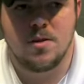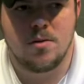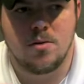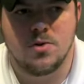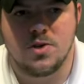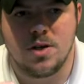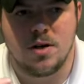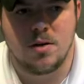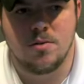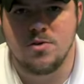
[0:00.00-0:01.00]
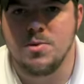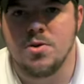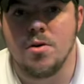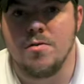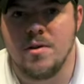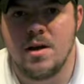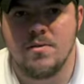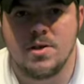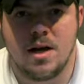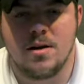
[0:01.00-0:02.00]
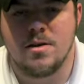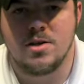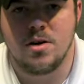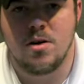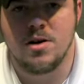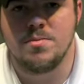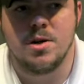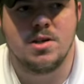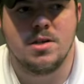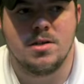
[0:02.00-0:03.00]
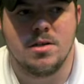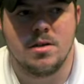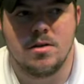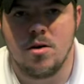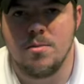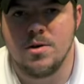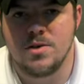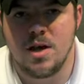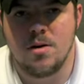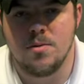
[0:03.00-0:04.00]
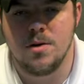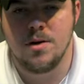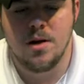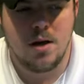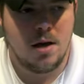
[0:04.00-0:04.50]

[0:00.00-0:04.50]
those uh, those Maduro flavors out of the cigar as much as the, the Oatmeal Stout would.